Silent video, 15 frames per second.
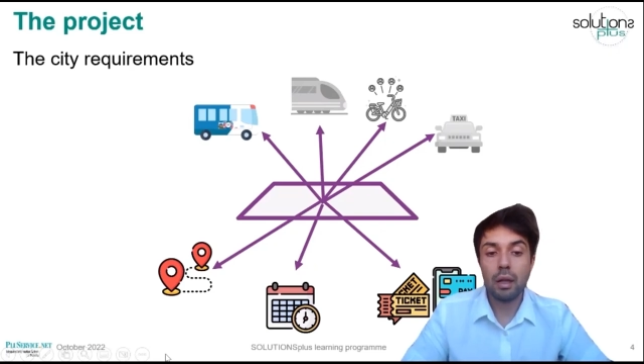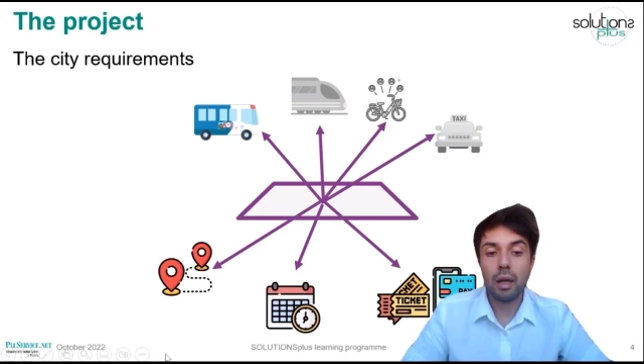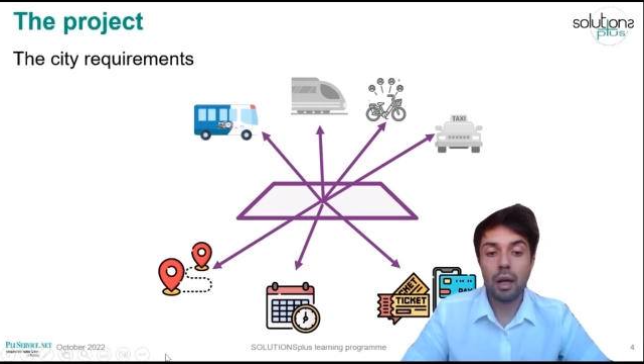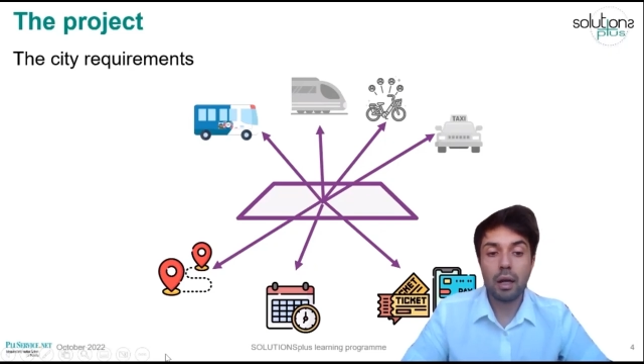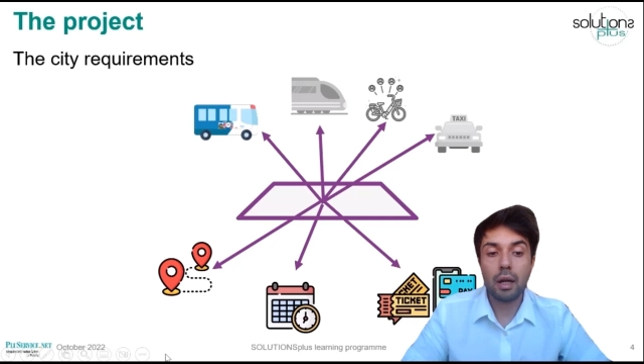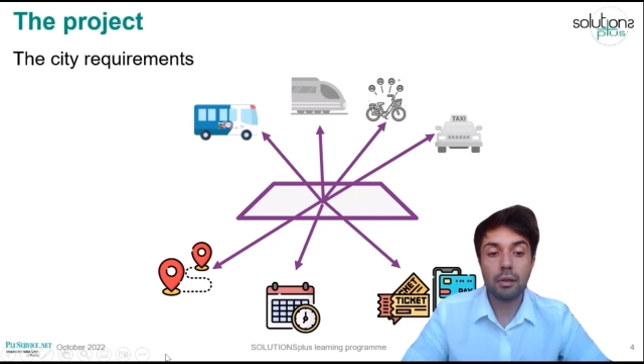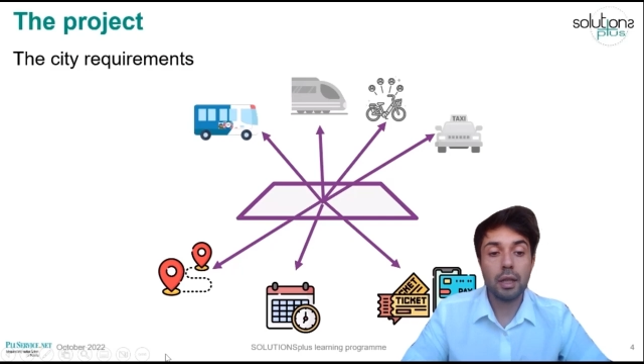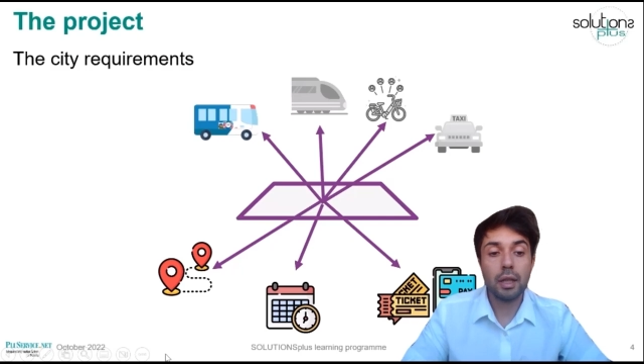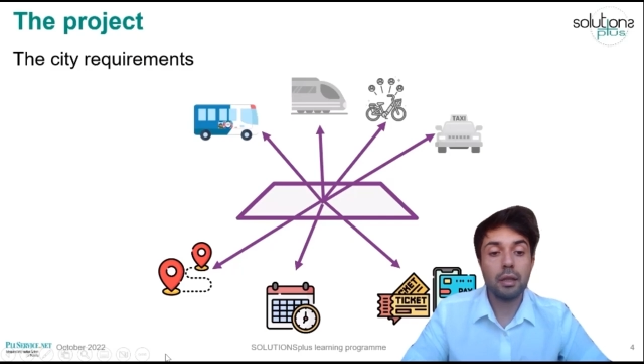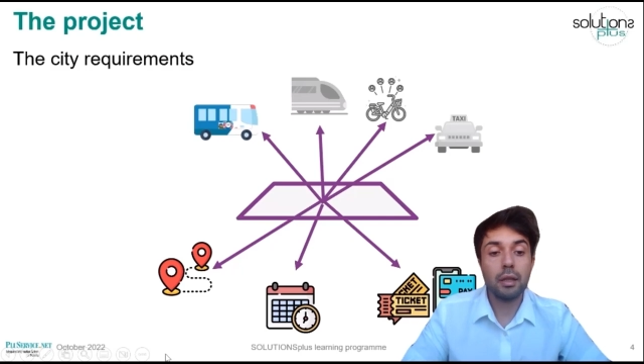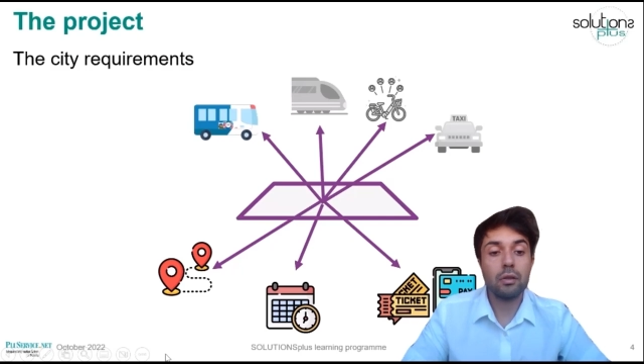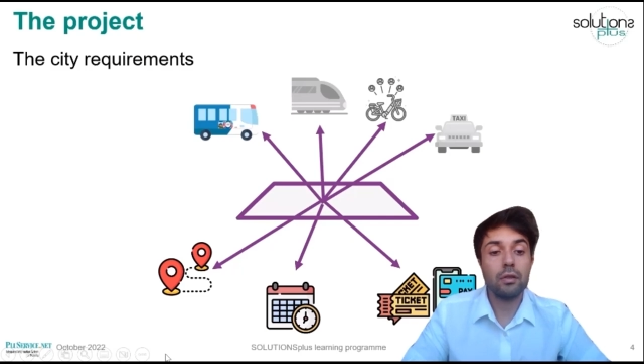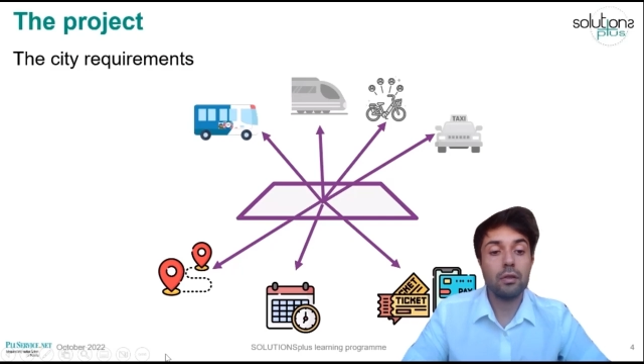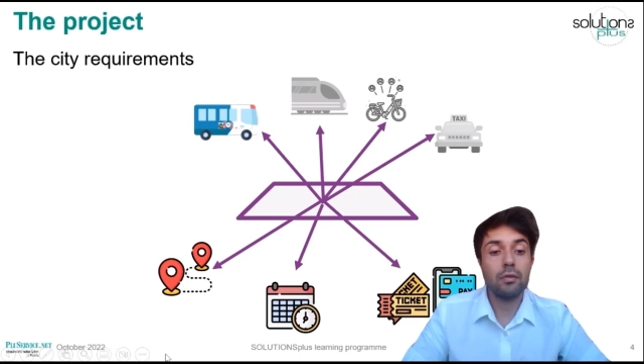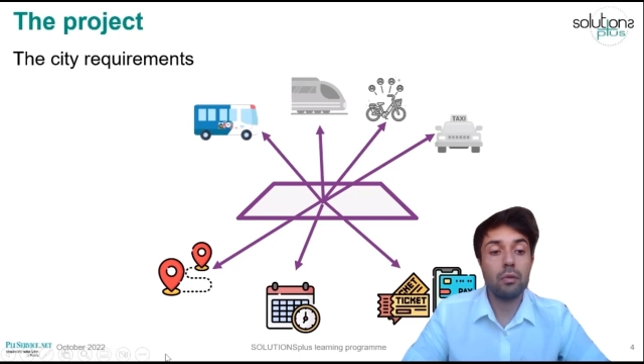are related to
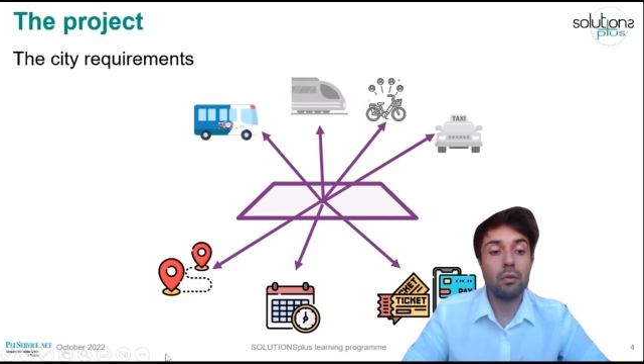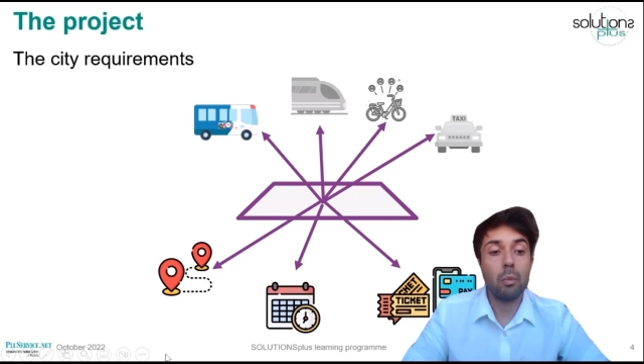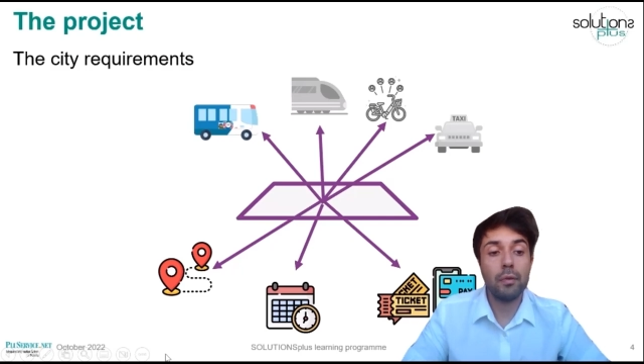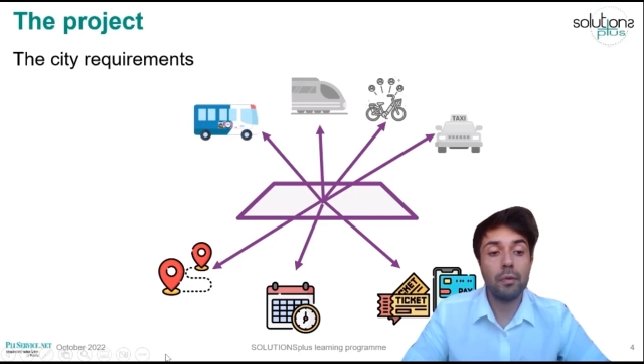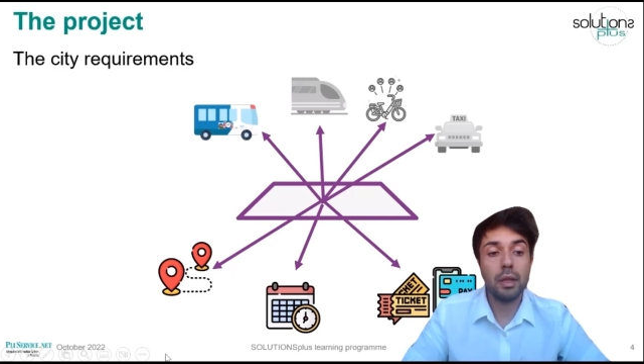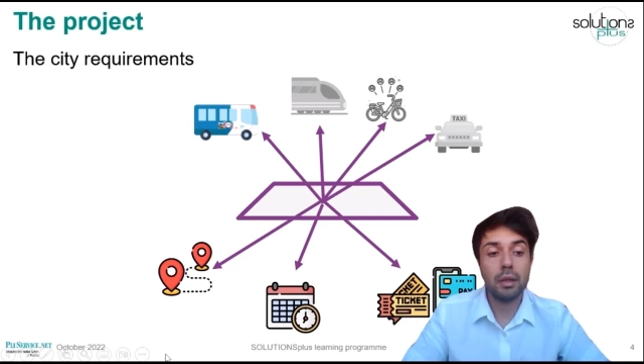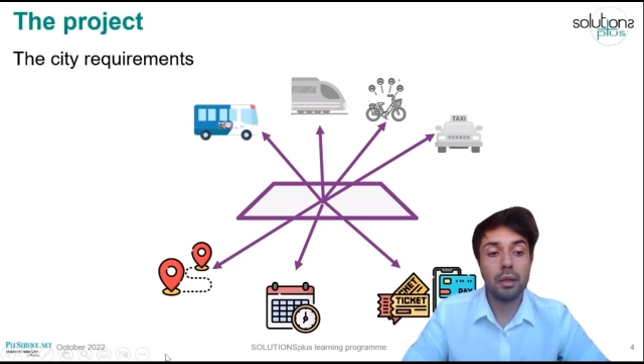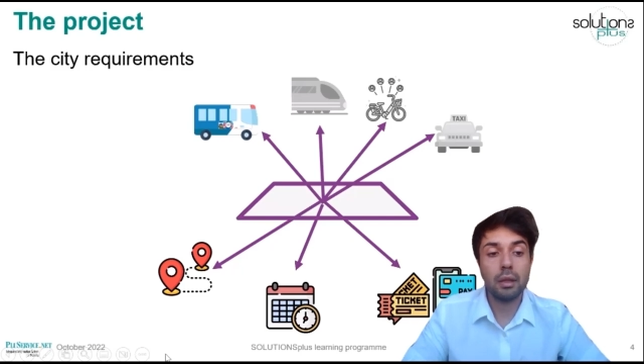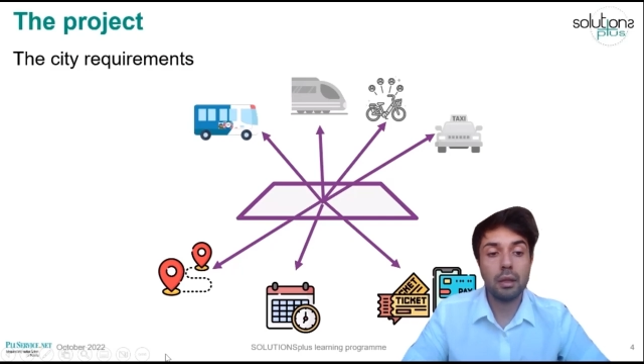info mobility,